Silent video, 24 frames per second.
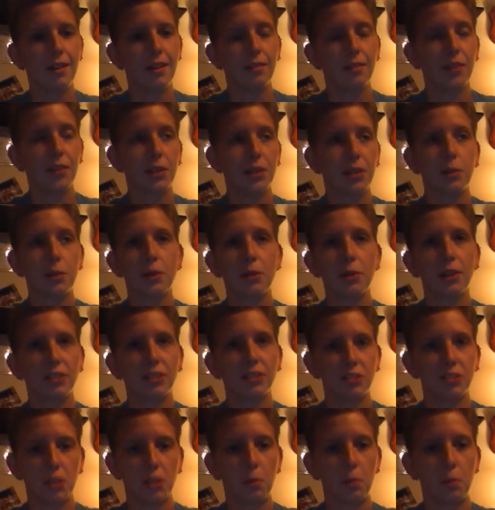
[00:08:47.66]
Like, we were
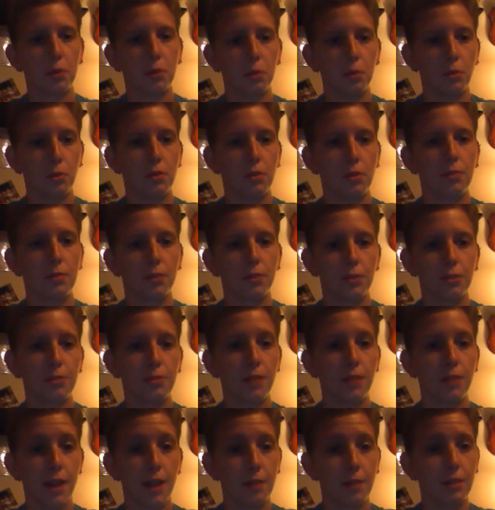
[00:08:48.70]
inseparable for
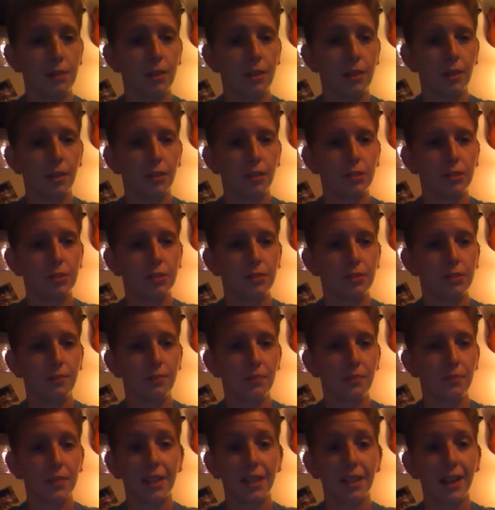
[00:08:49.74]
2.5 years.
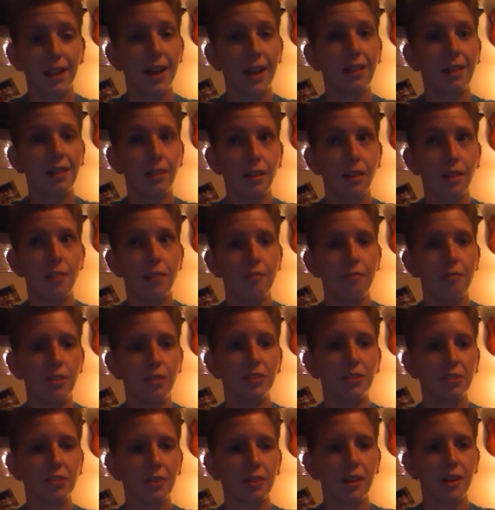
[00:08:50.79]
Like, I love
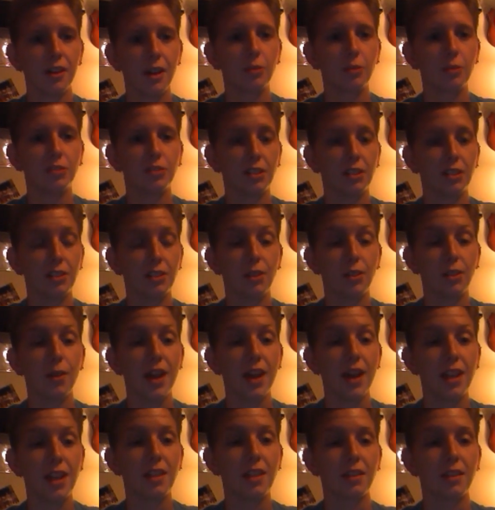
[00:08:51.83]
this girl. I was gonna do
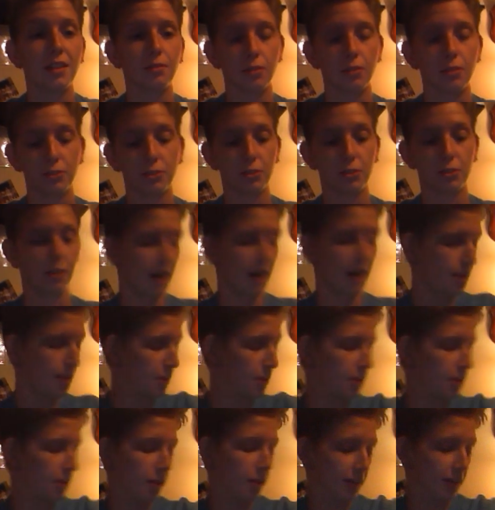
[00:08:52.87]
anything for this girl. I
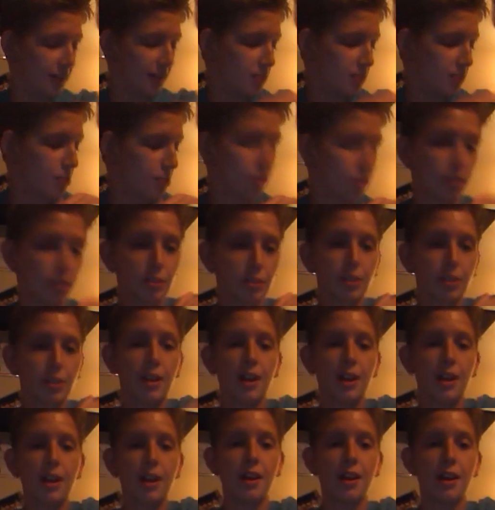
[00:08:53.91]
put her initials
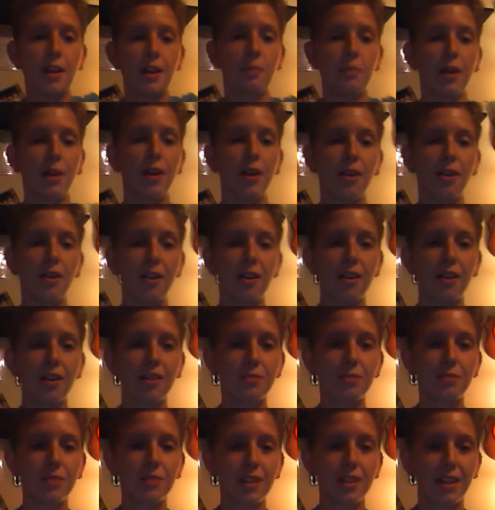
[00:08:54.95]
on my arm,